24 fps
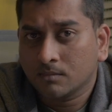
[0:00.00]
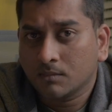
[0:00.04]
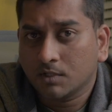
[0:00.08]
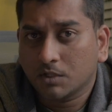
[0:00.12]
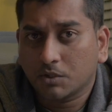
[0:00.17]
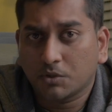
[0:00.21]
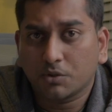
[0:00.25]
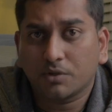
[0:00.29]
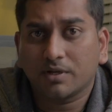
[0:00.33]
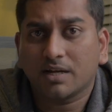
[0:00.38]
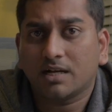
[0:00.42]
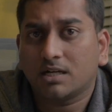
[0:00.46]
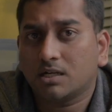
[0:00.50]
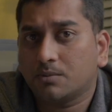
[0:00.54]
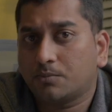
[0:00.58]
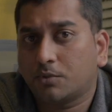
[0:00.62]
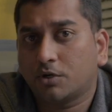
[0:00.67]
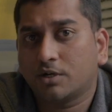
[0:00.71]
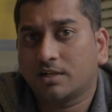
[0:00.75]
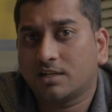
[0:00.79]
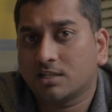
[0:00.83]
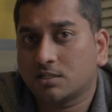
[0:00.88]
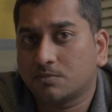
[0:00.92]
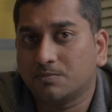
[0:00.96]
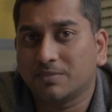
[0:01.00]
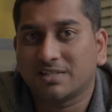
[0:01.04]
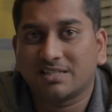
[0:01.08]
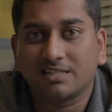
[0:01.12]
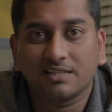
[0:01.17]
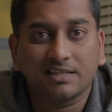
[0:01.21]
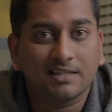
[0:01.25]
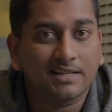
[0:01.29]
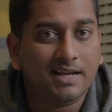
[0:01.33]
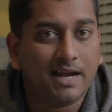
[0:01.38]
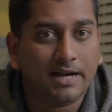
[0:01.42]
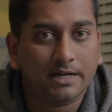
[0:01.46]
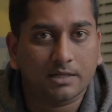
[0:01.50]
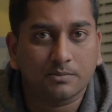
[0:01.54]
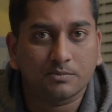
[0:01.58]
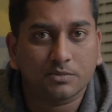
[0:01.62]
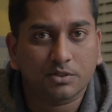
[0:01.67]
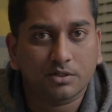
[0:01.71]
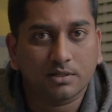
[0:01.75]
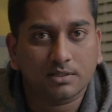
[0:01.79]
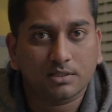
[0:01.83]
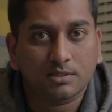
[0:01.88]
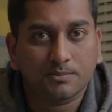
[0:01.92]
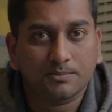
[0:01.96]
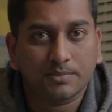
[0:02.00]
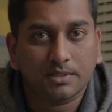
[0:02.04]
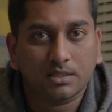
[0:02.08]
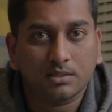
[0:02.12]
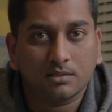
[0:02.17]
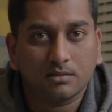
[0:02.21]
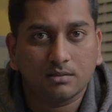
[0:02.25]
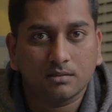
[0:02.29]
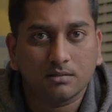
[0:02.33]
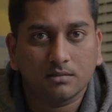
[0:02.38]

Coriander powder is missing in Adam's recipe.